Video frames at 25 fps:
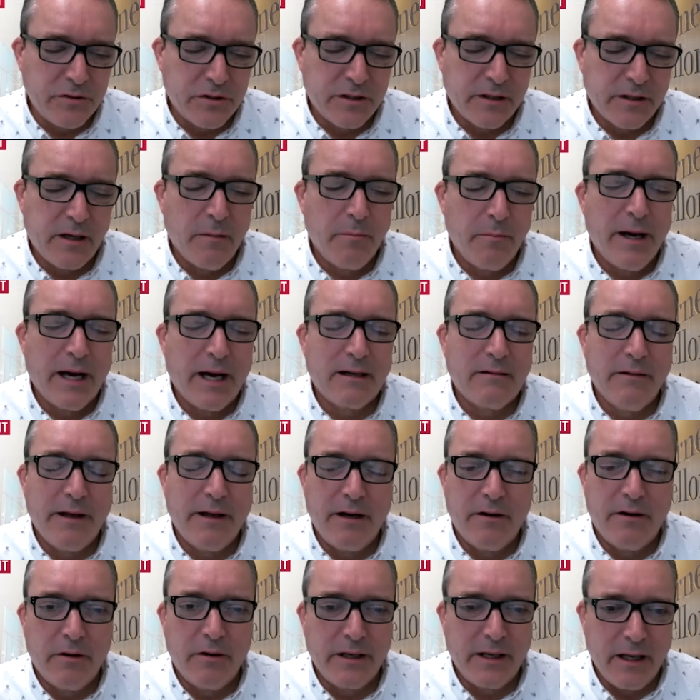to come back
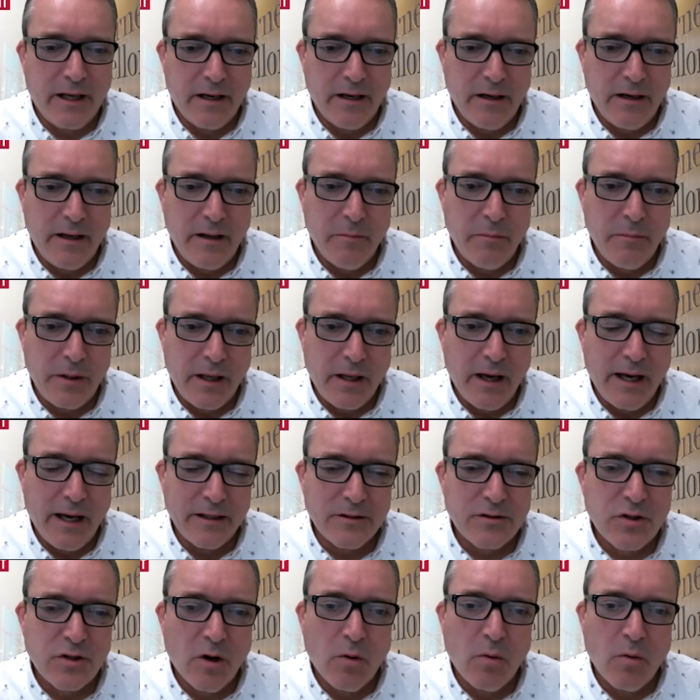later and get an MBA.
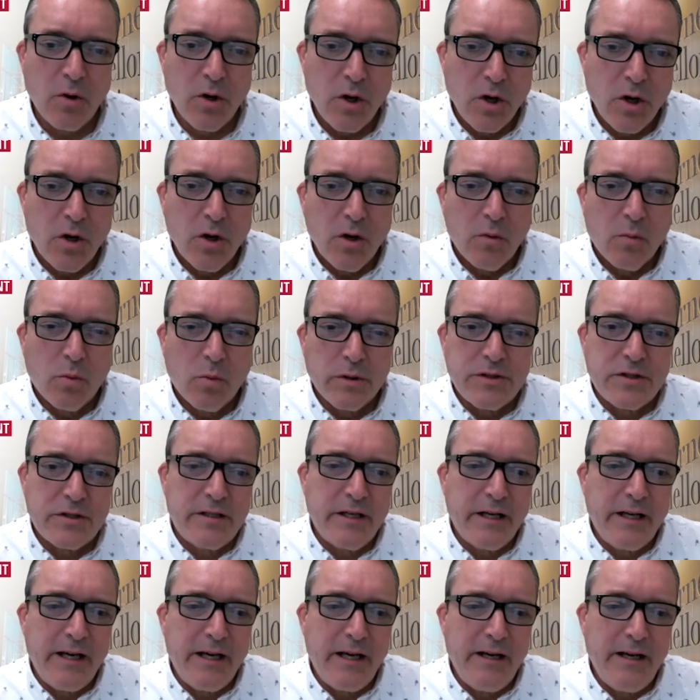So we're
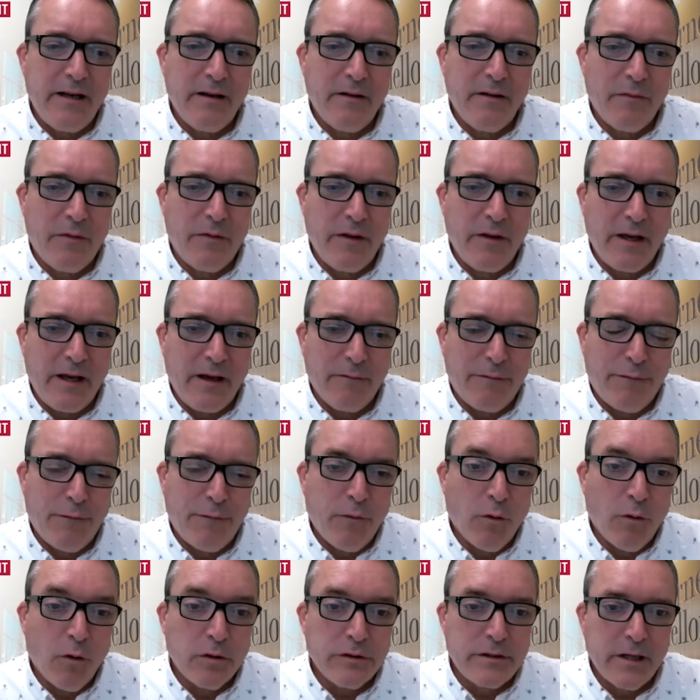seeing the
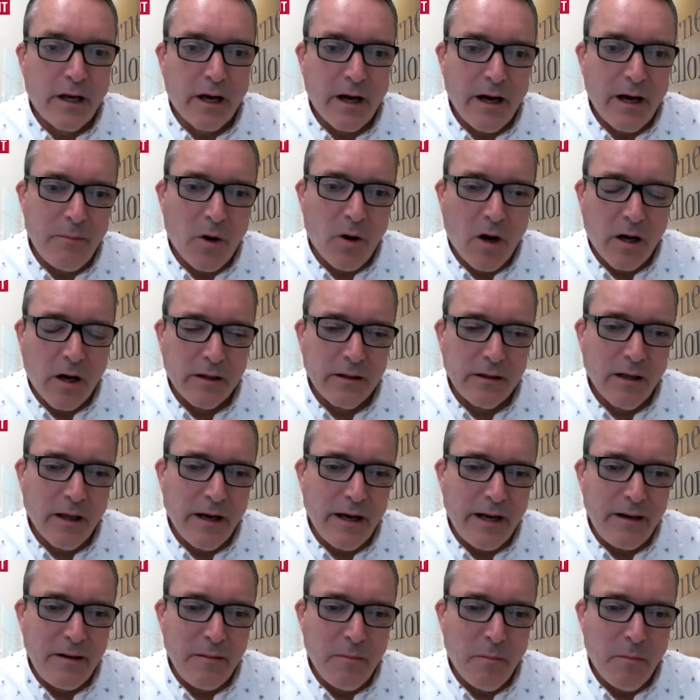full-time
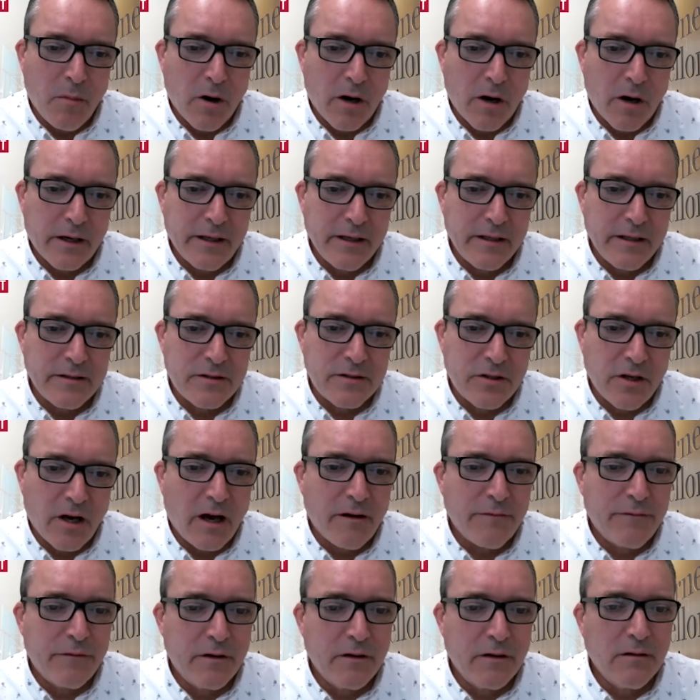online market
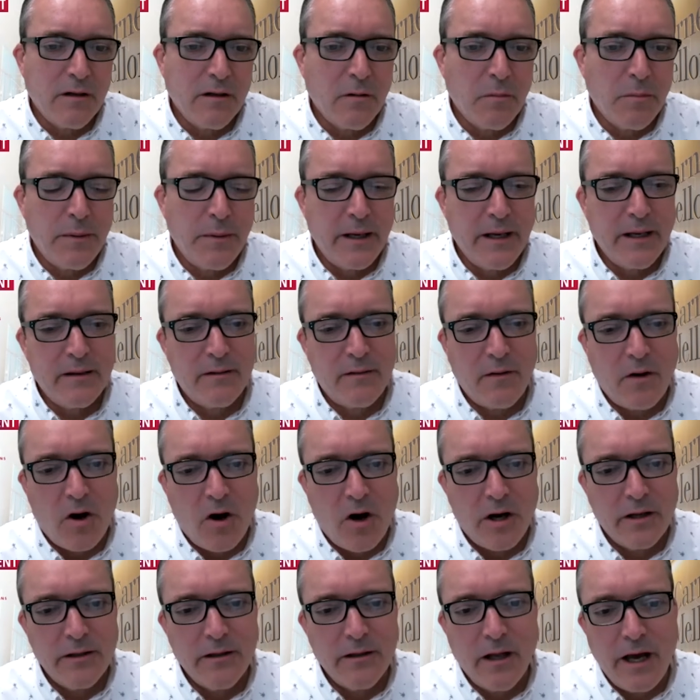soften a little bit,
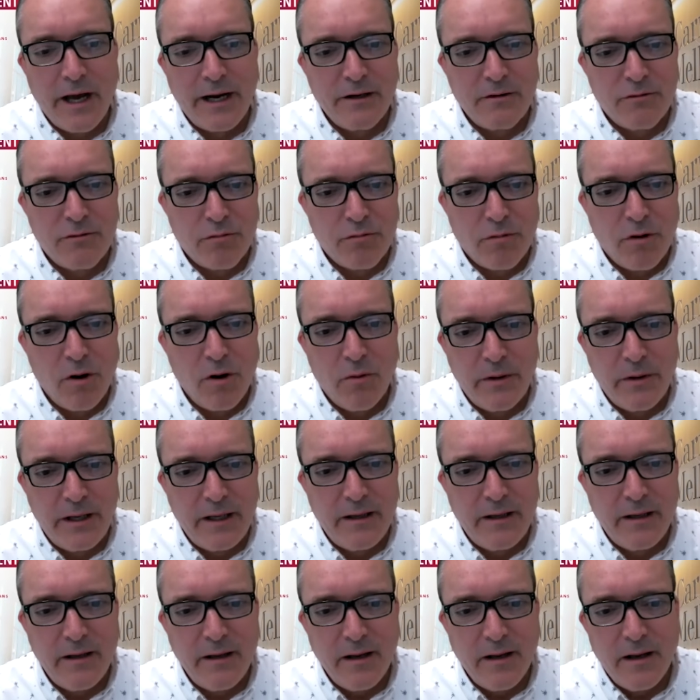online
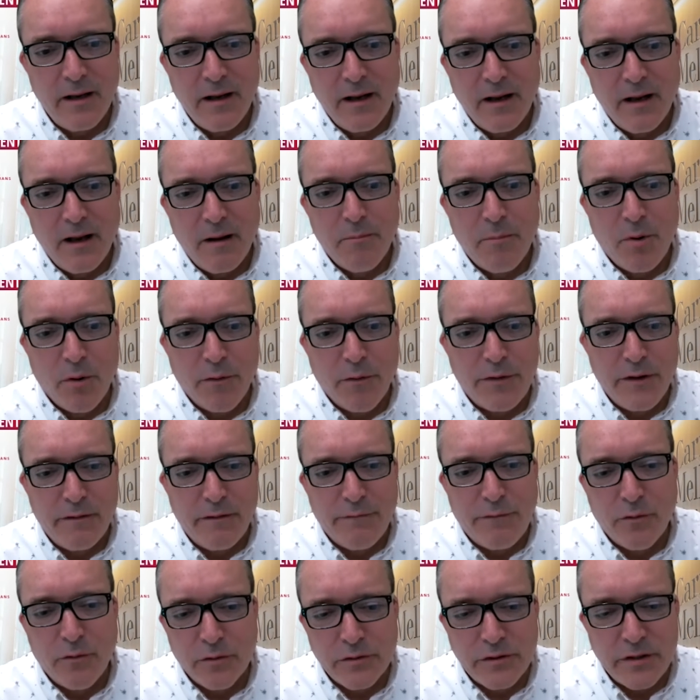growing, both in
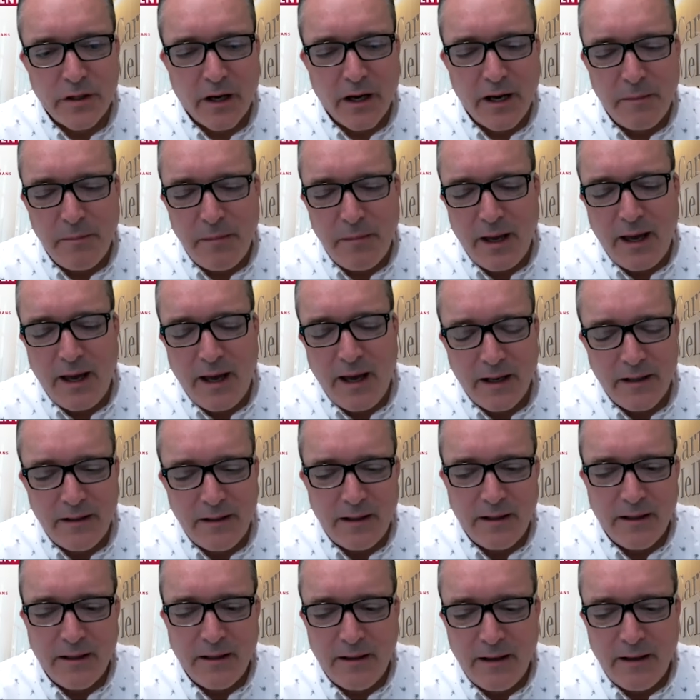full-time and
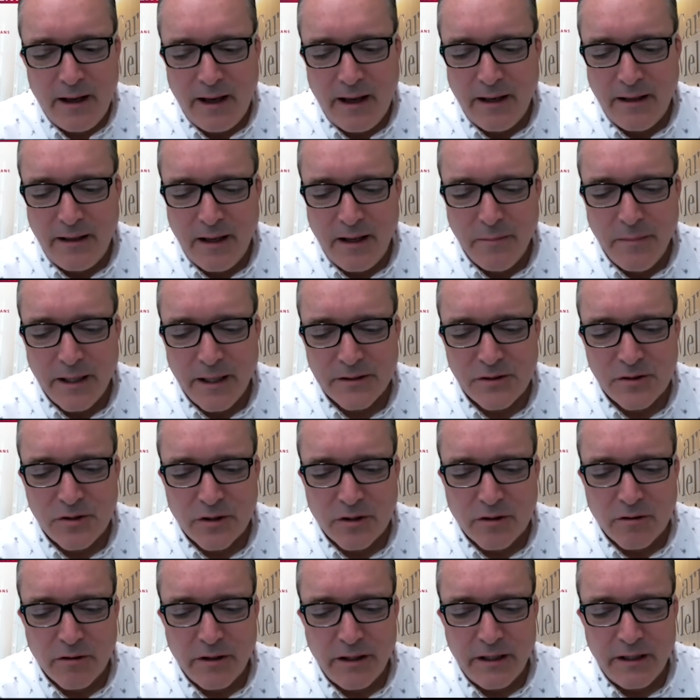in MS
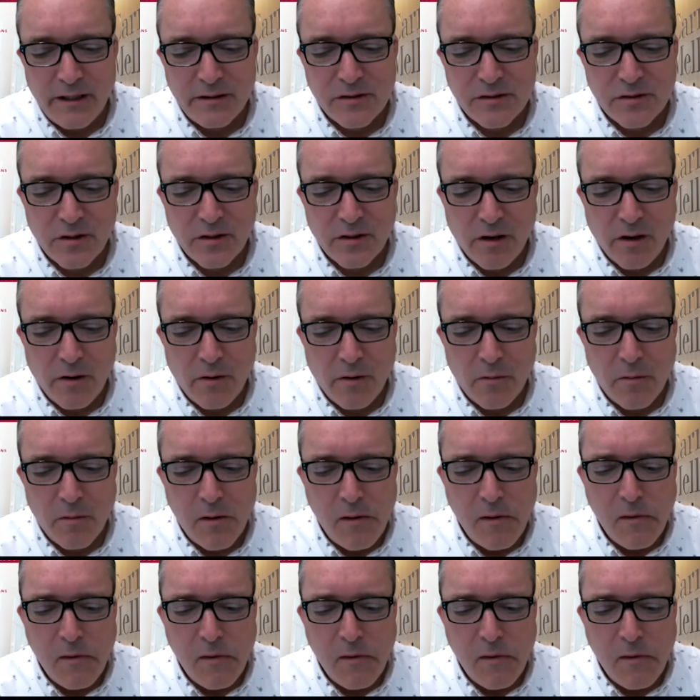degrees. So